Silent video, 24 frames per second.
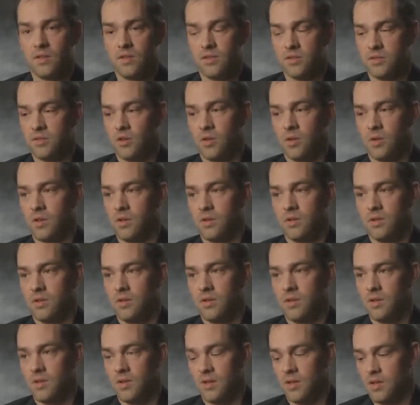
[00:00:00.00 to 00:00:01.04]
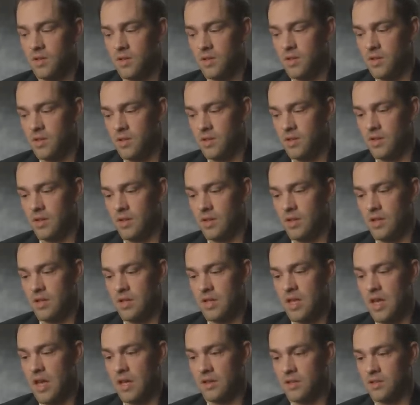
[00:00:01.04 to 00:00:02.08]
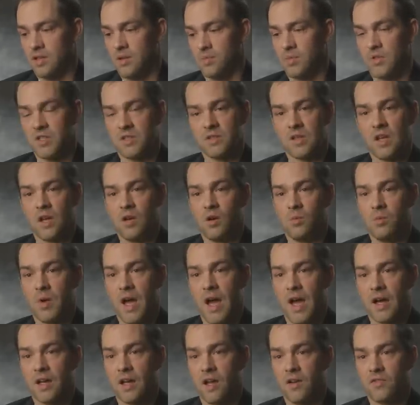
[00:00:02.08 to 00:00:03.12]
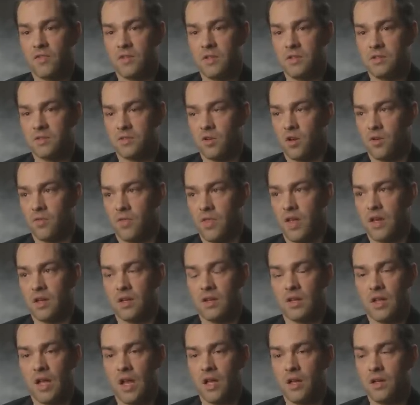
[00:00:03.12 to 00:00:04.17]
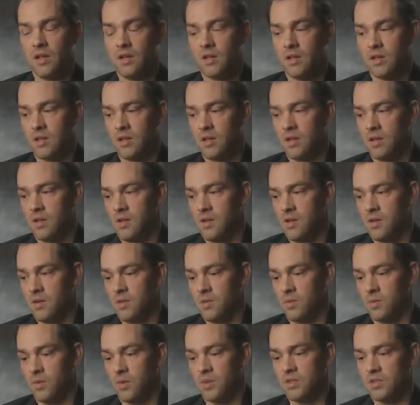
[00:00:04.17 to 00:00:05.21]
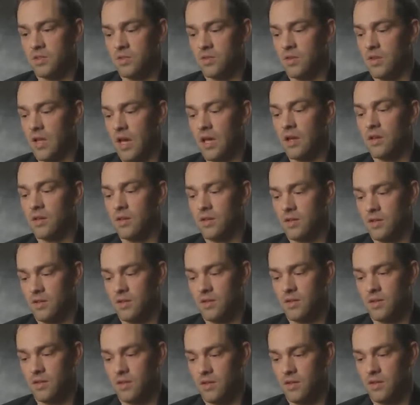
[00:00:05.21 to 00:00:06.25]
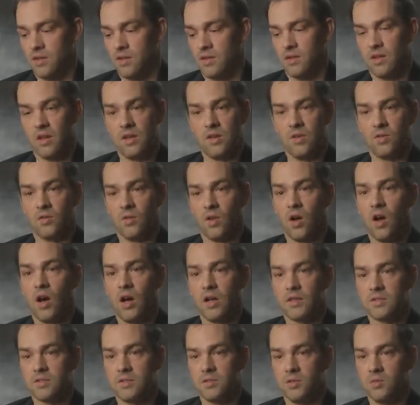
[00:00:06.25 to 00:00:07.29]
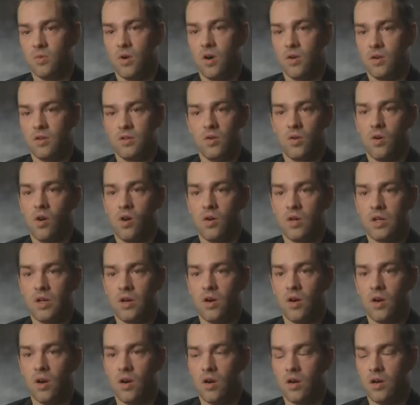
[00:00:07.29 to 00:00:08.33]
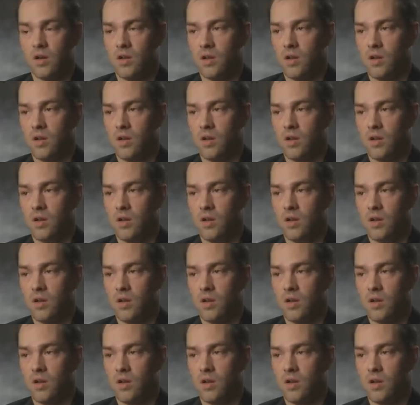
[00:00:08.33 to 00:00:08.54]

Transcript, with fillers: There's no, you can't tip the scale back after you start thinking that. Once you think that you're lost, you already are.